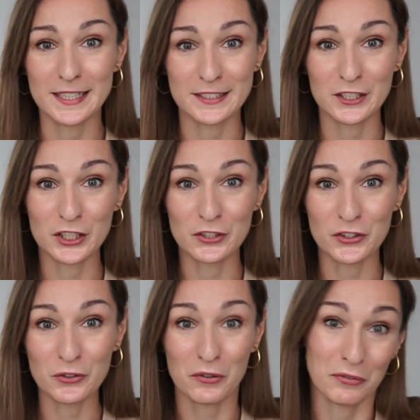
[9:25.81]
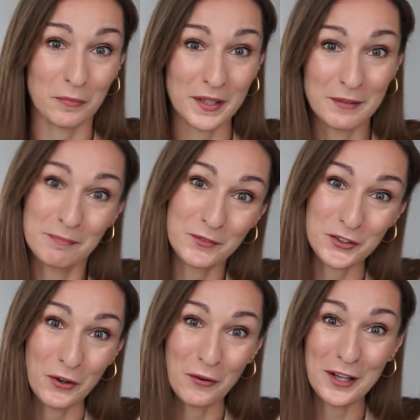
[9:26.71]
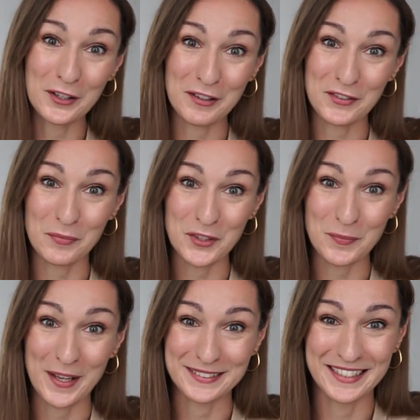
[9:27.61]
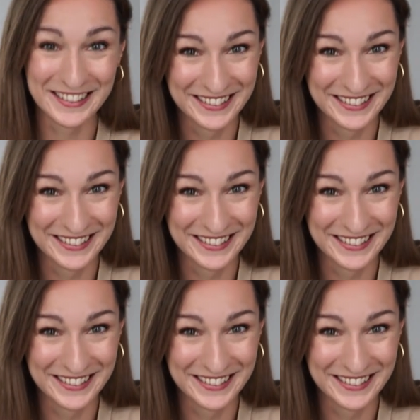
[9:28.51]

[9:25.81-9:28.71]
easier to store for me. So I don't have so much space.